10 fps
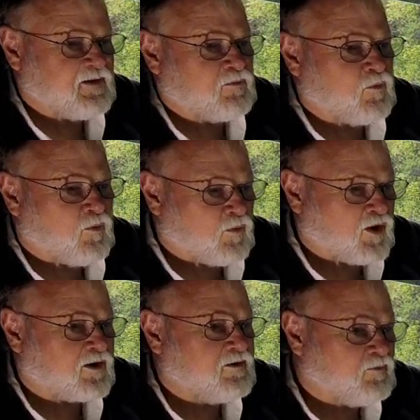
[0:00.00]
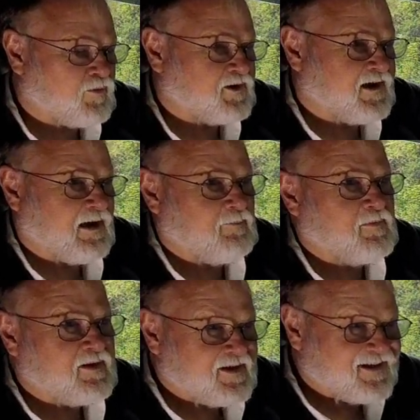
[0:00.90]
it will work when
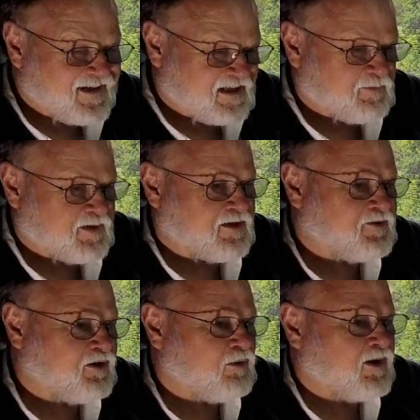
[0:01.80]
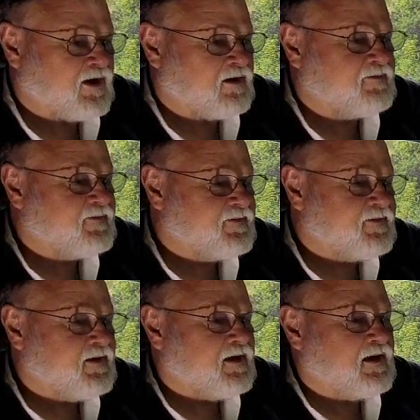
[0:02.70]
I'm in the middle of nowhere
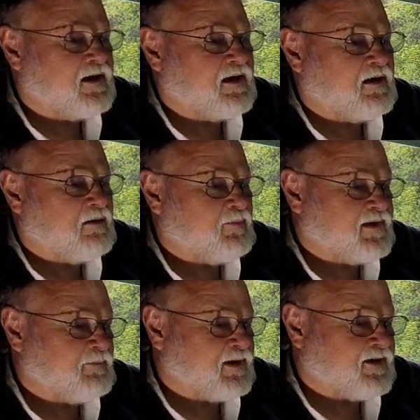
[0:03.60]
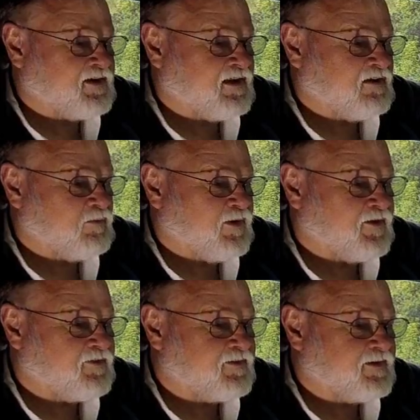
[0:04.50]
and I'm not dealing
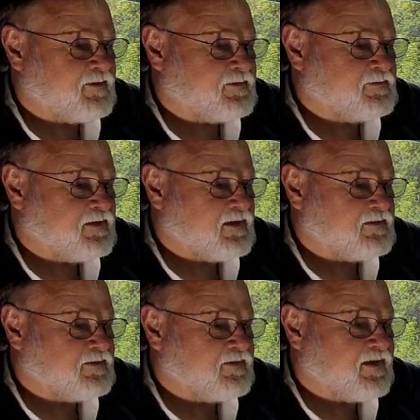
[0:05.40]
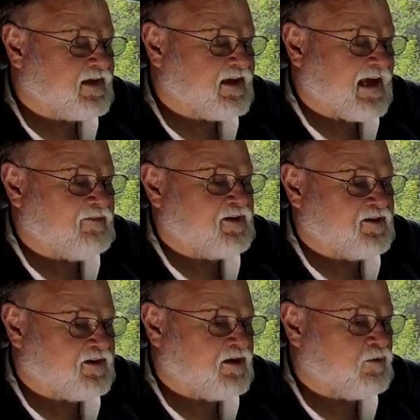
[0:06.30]
with having to
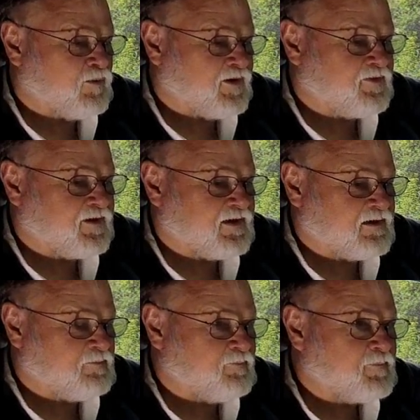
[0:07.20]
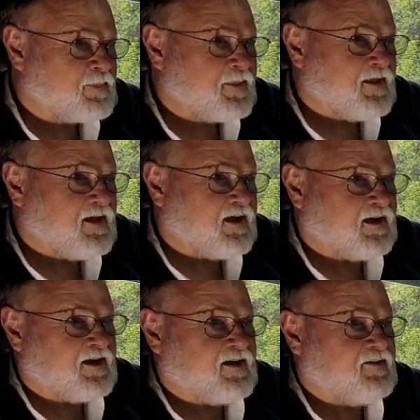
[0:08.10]
deal with some
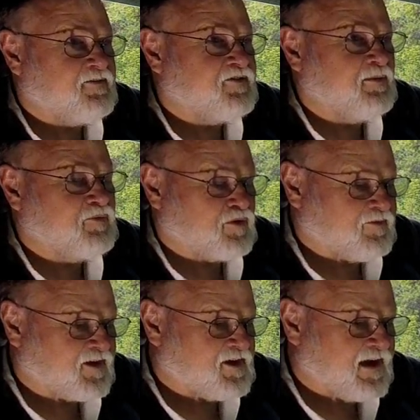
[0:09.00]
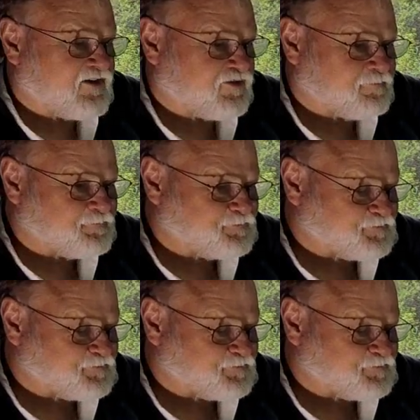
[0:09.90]
sort of a connection.